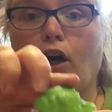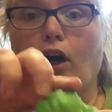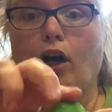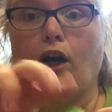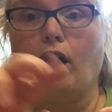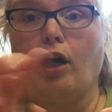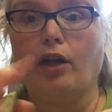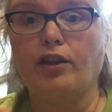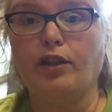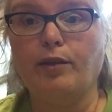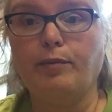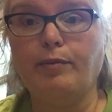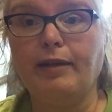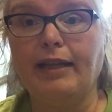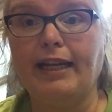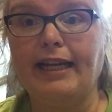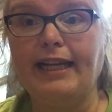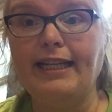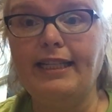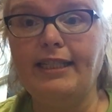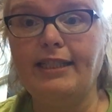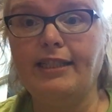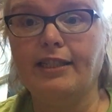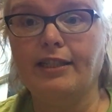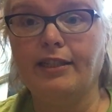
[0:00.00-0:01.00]
on the
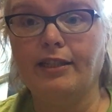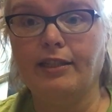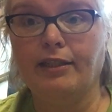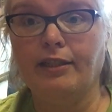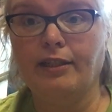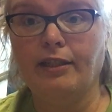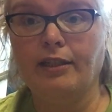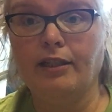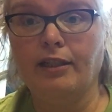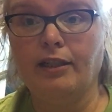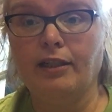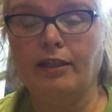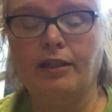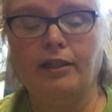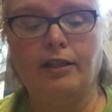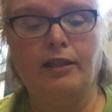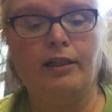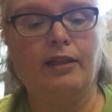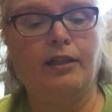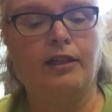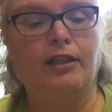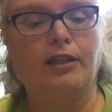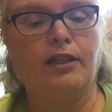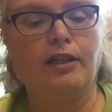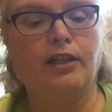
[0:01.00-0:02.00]
plate.
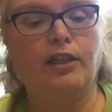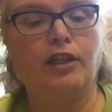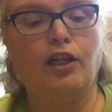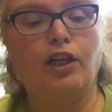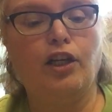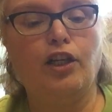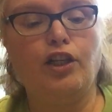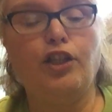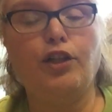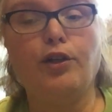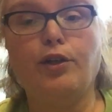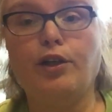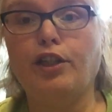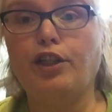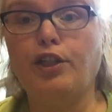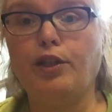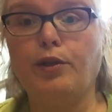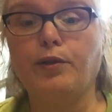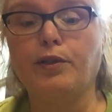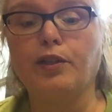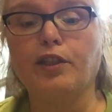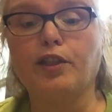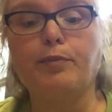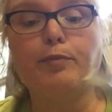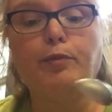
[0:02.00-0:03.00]
You could
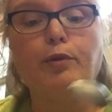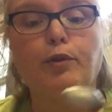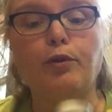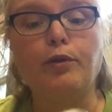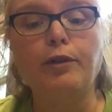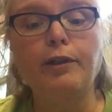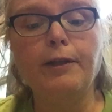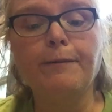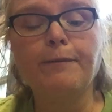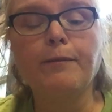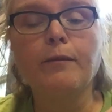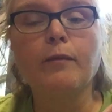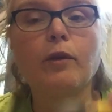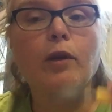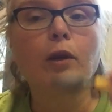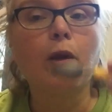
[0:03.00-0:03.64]
use a spoon